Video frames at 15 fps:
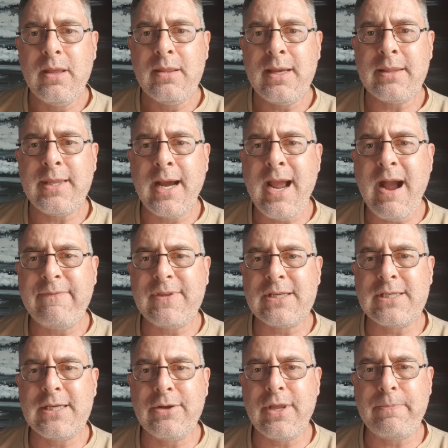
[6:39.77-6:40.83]
that they have to
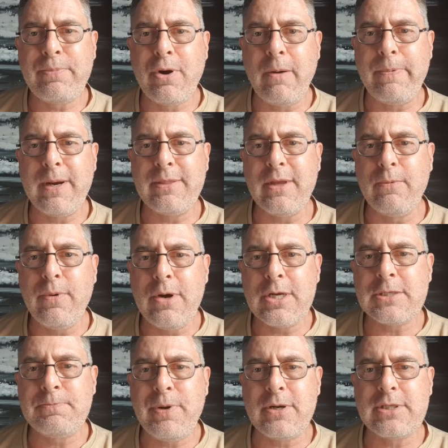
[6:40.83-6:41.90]
sell their property at the
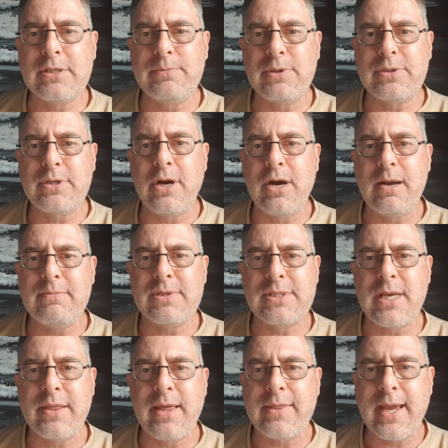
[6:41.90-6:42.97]
worst possible time
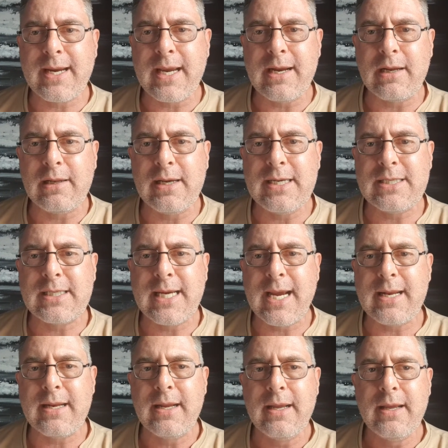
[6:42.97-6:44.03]
so that they can at least
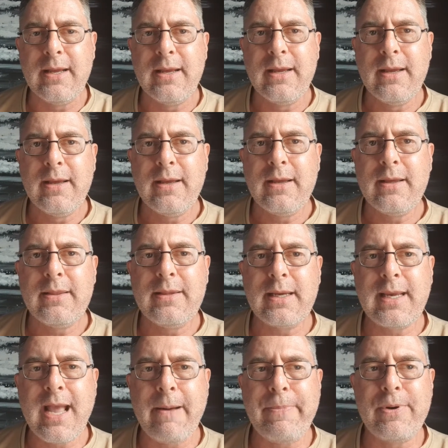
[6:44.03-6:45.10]
get the
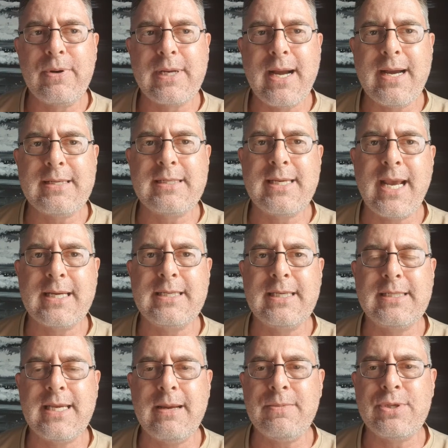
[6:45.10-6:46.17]
capital gains tax
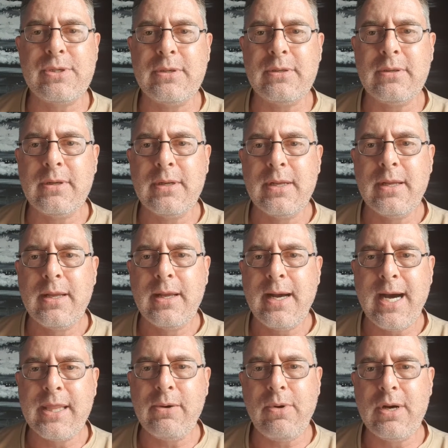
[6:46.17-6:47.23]
exemption.
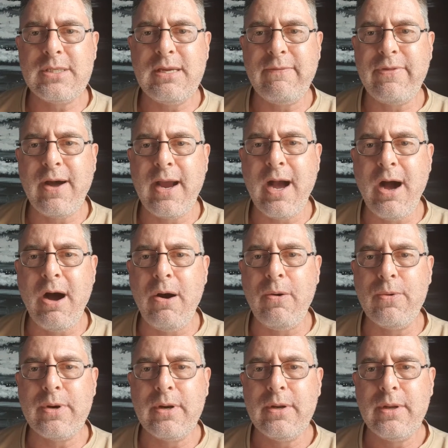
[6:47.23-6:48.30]
Otherwise, if they
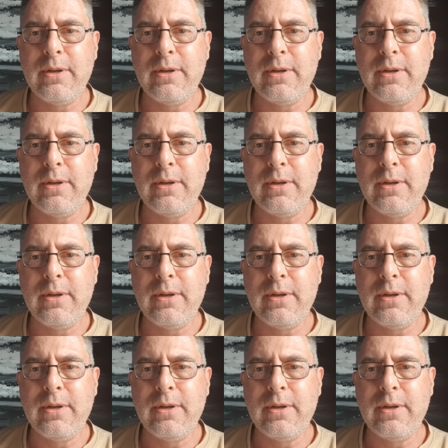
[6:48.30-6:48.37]
hold,